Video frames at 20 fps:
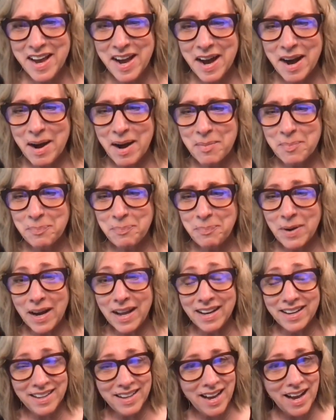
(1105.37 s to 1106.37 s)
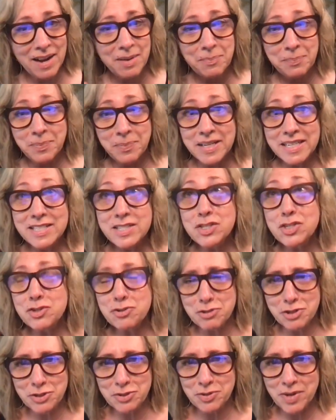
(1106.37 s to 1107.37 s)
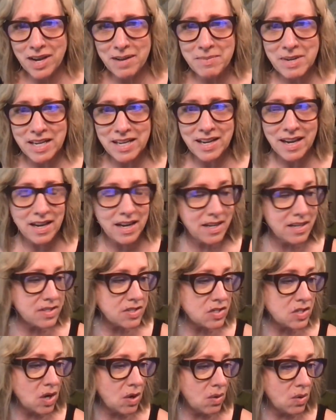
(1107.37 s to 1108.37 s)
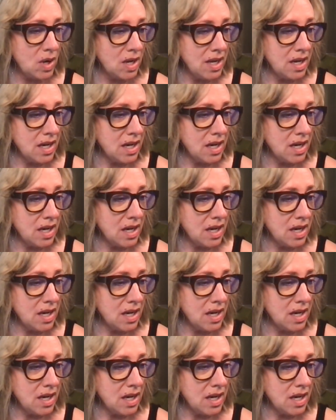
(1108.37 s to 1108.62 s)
but it's true. I mean, so